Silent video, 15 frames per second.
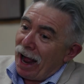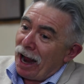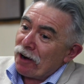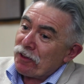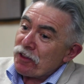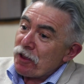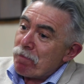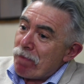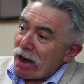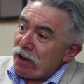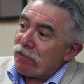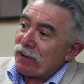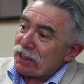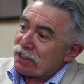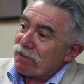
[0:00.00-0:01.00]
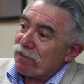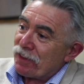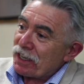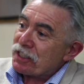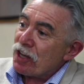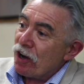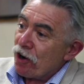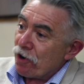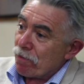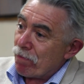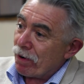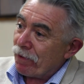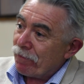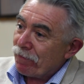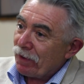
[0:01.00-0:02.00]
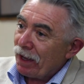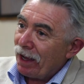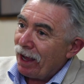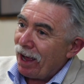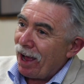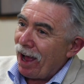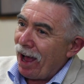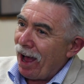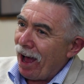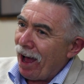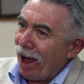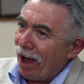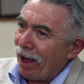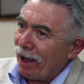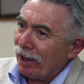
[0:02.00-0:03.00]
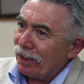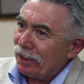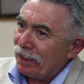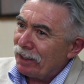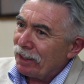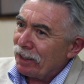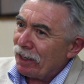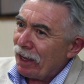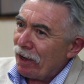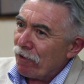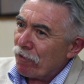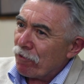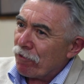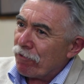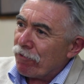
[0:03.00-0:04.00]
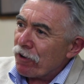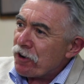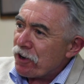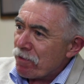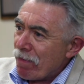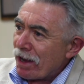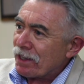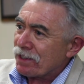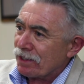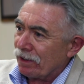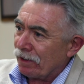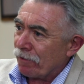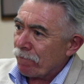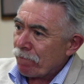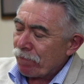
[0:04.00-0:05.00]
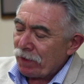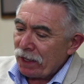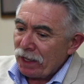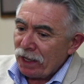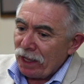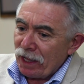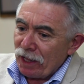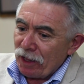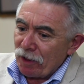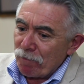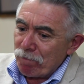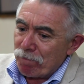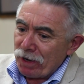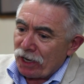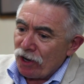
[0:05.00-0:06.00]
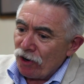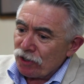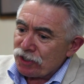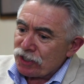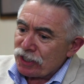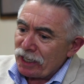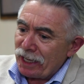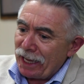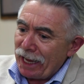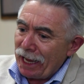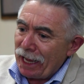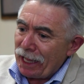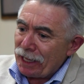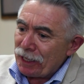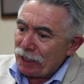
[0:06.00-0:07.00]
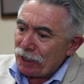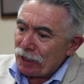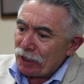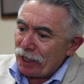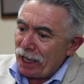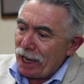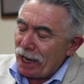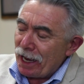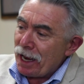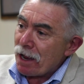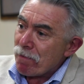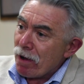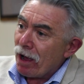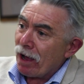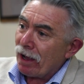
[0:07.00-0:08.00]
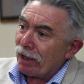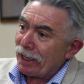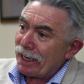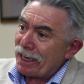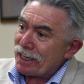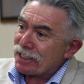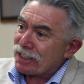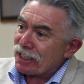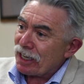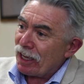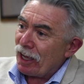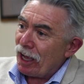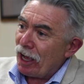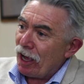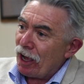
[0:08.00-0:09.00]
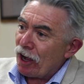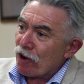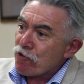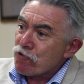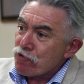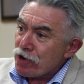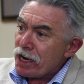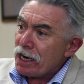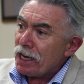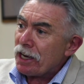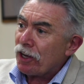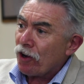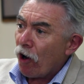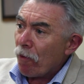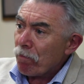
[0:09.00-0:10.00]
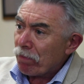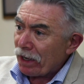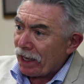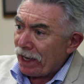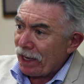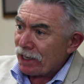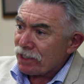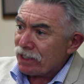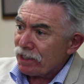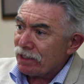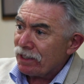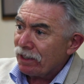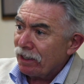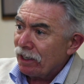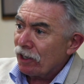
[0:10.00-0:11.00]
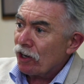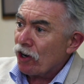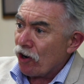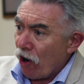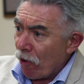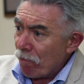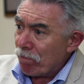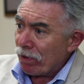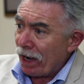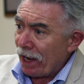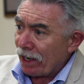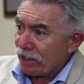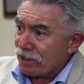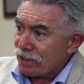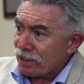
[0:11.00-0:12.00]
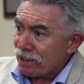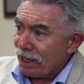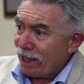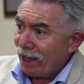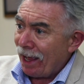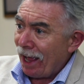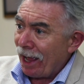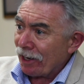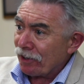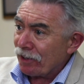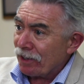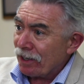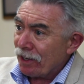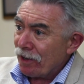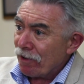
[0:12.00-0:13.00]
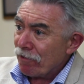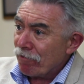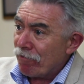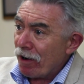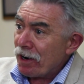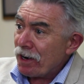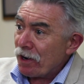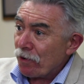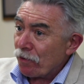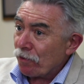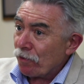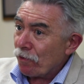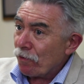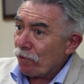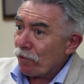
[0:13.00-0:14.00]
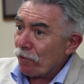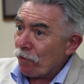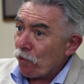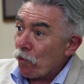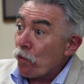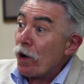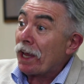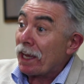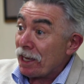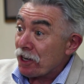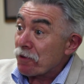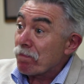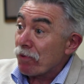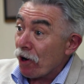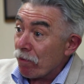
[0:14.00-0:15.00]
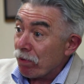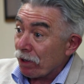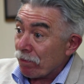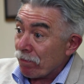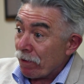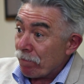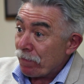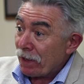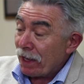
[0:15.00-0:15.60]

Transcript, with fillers: I think the benefits of this hub are fundamental, because AMR is a really complicated, complex and very wicked problem.